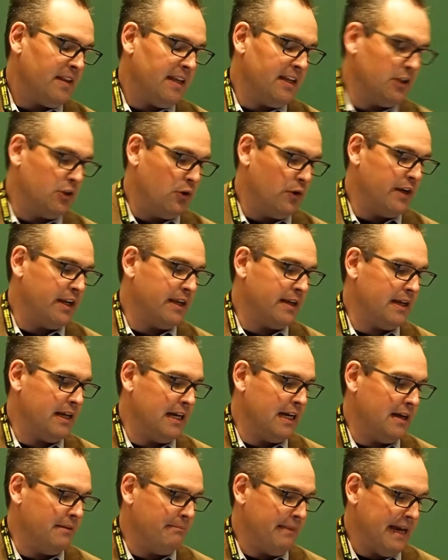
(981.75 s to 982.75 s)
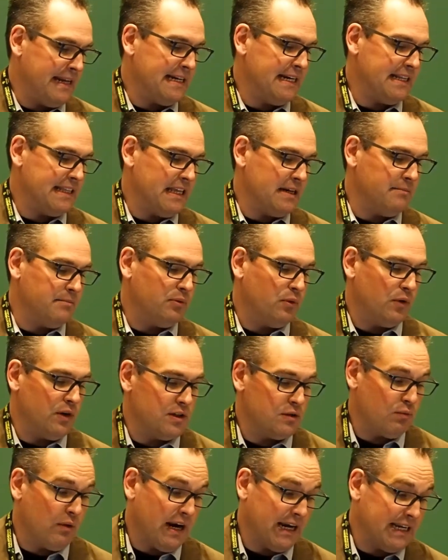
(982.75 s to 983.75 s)
including mandating that
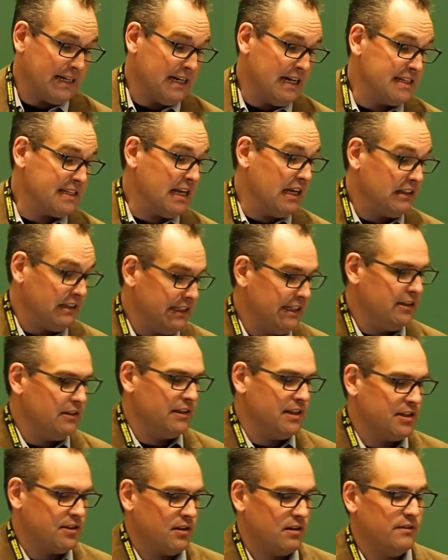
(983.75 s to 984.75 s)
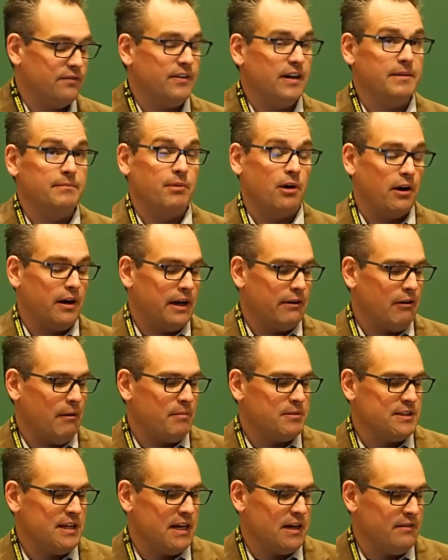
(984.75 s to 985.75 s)
employers recognize a legally certified bargaining
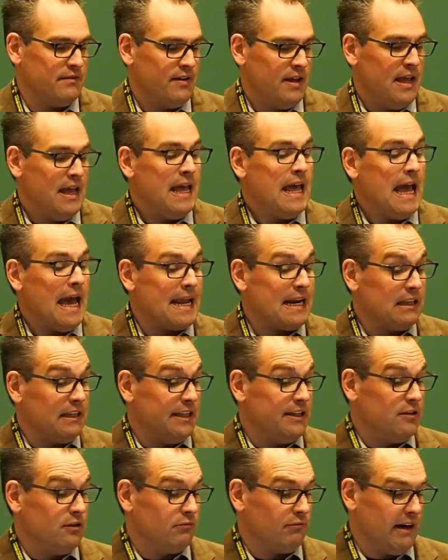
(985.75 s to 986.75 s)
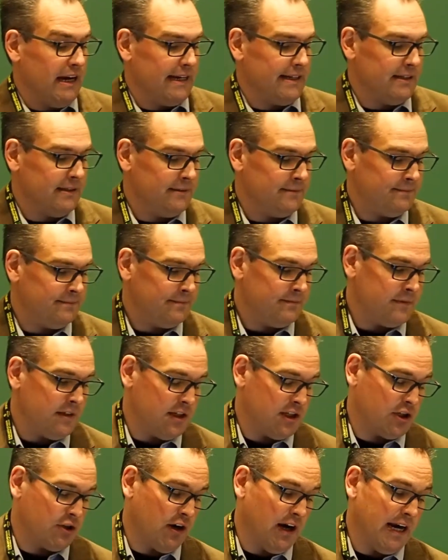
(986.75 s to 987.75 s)
representative and a legal right
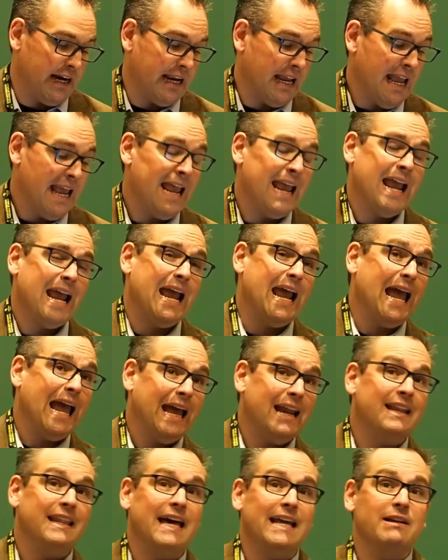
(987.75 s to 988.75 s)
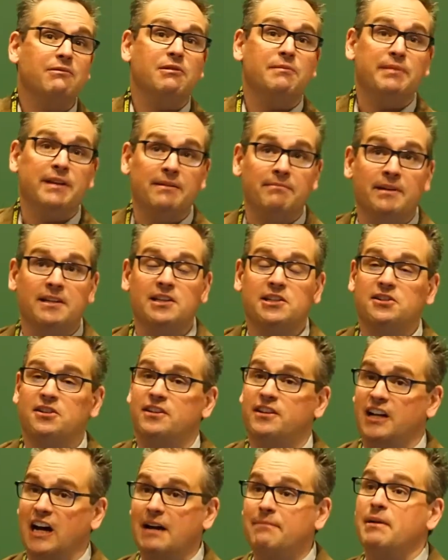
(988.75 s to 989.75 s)
to strike, and that it would be
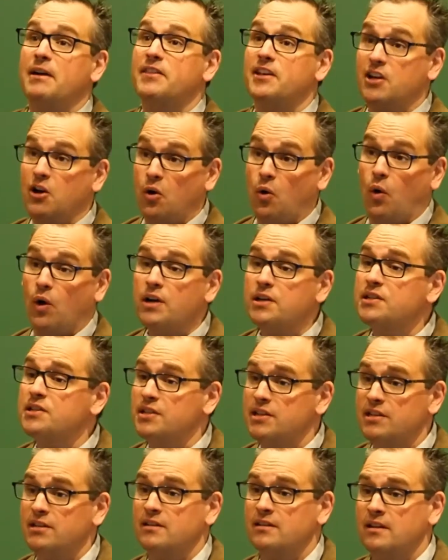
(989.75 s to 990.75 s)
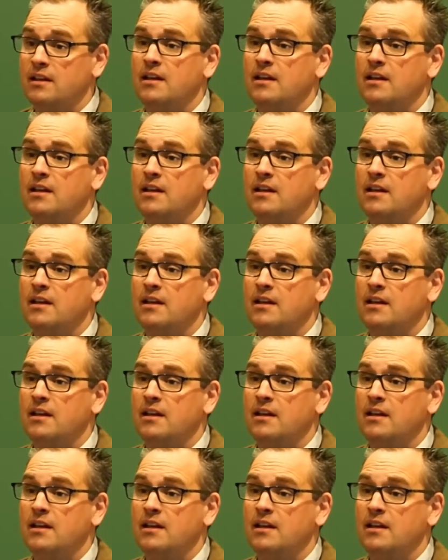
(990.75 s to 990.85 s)
administered not by the courts,